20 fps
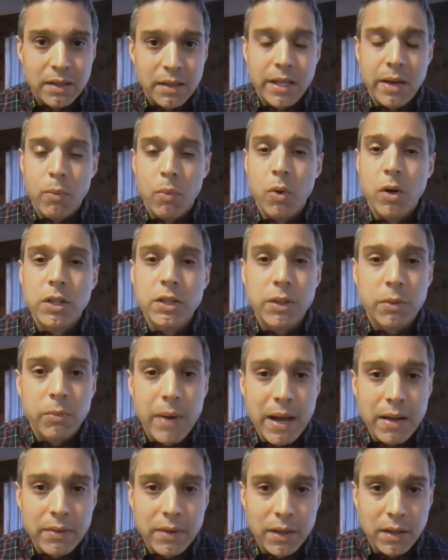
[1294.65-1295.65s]
that works
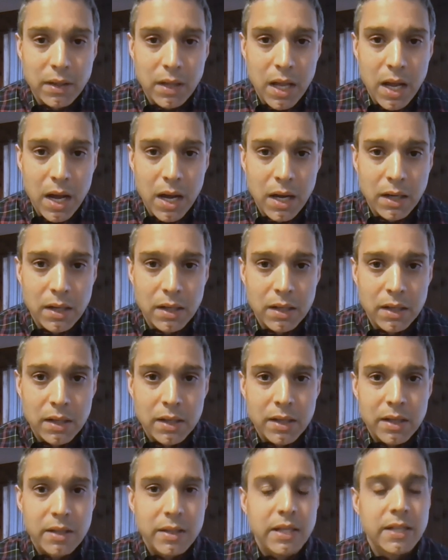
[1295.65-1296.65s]
around the clock,
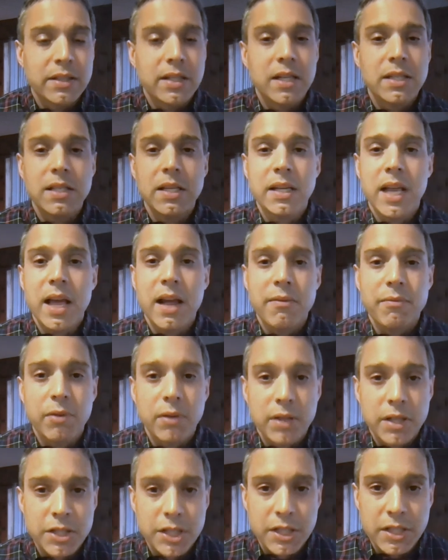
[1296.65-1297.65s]
that doesn't have
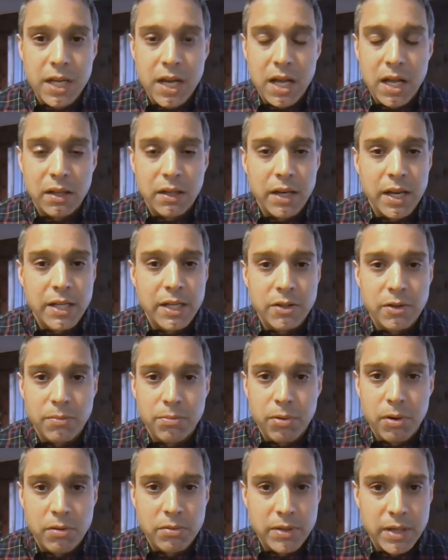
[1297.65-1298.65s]
religious holidays or
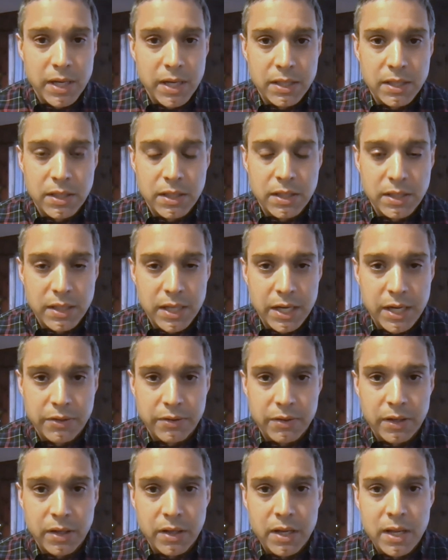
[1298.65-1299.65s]
protests, et
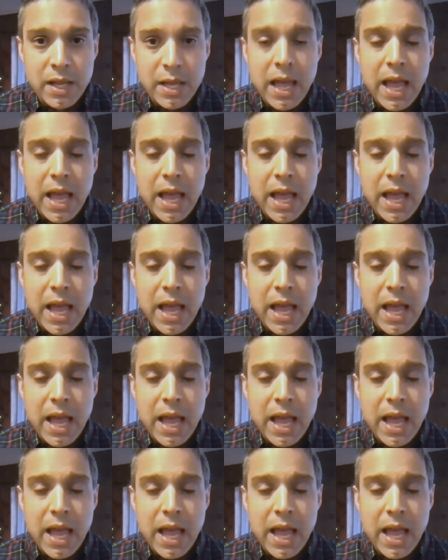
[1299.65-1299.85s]
cetera.